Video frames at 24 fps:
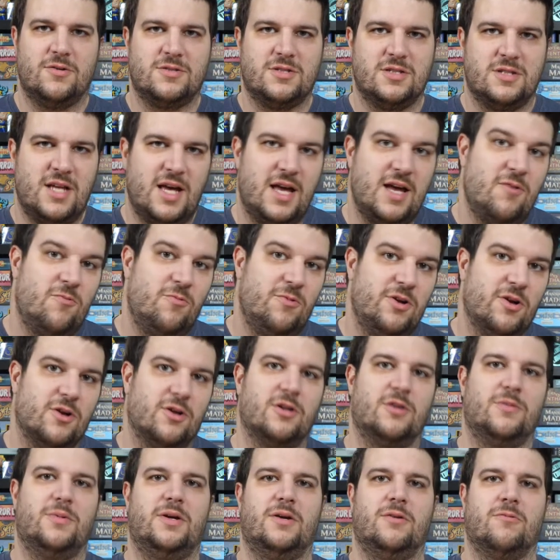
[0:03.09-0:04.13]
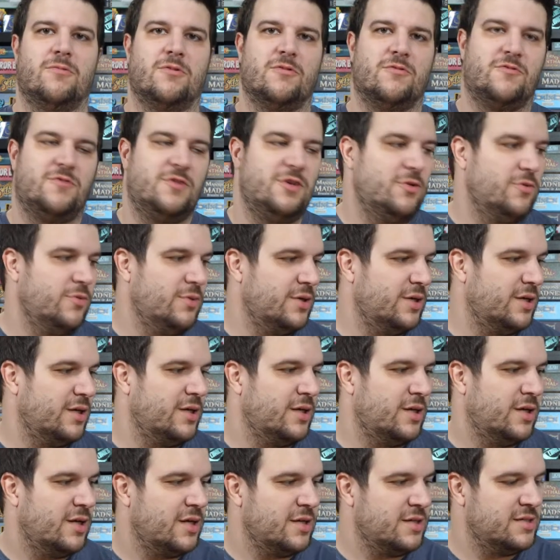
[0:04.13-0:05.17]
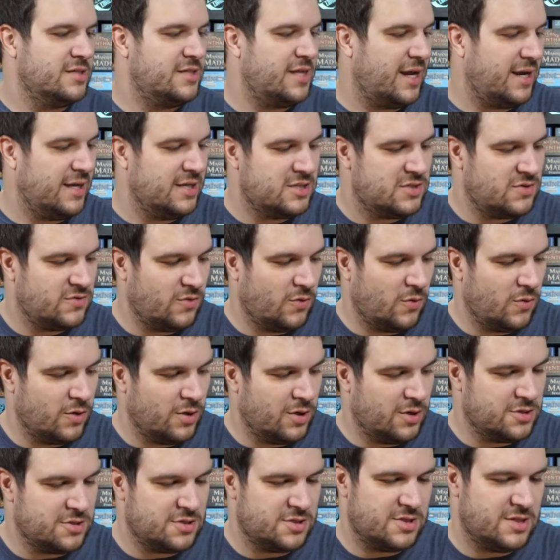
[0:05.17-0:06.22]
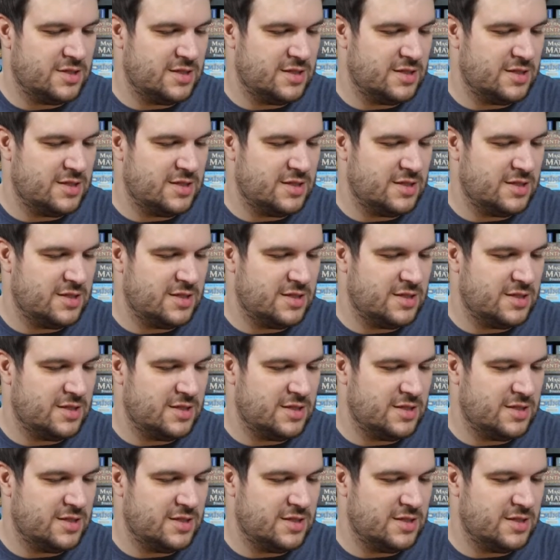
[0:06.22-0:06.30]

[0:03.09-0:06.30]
Today we are going to be reviewing Dice Forge.